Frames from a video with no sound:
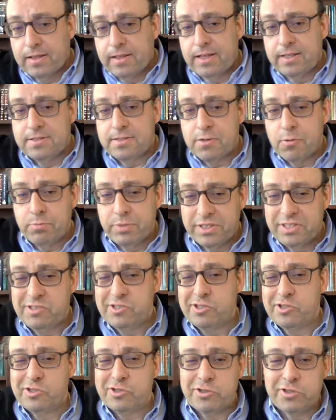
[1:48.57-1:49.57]
and so please
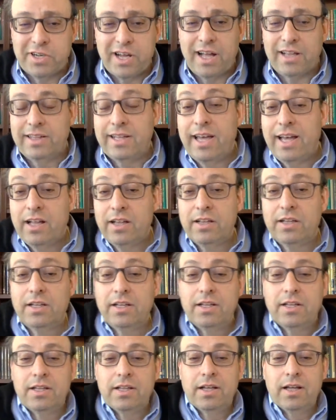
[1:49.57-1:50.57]
insert Hallel
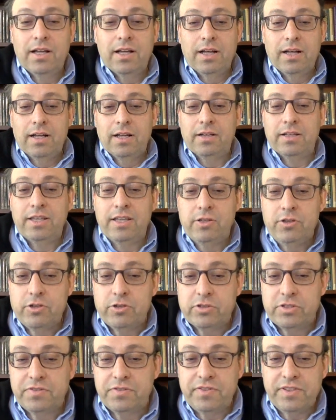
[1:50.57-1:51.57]
in
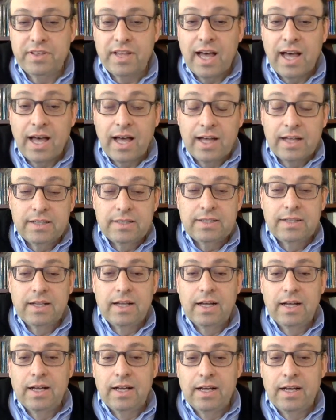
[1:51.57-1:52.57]
your tefillah
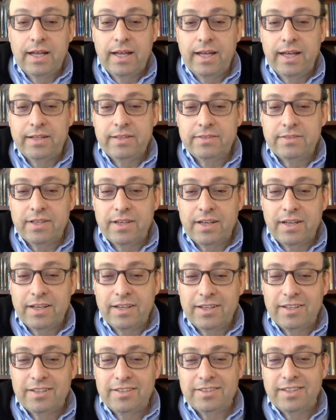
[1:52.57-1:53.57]
and
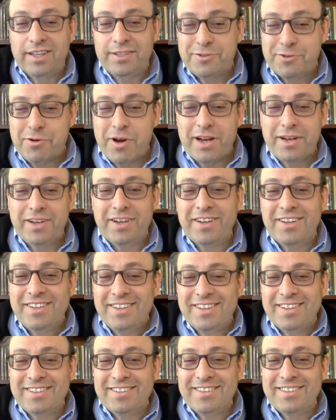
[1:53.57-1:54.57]
try to
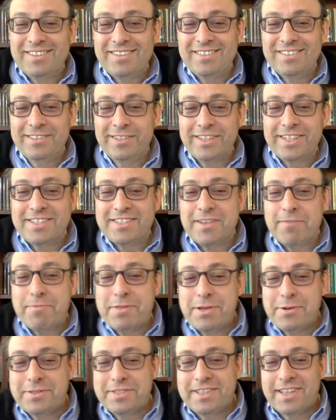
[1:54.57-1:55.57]
look at some of
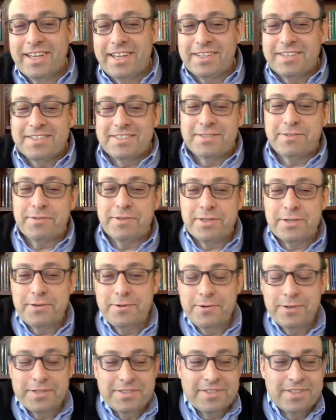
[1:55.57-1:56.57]
those links during the
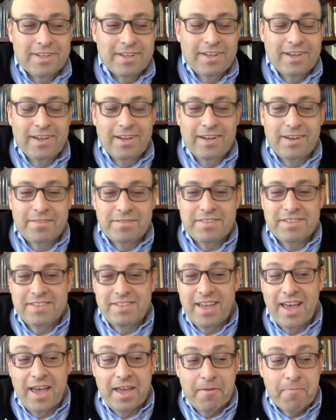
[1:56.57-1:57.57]
course of the
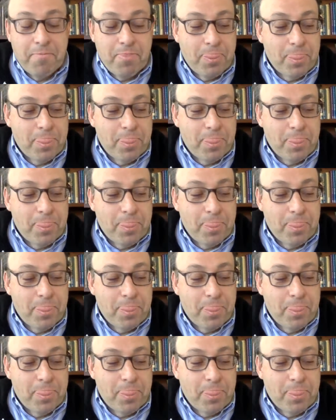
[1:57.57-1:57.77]
day.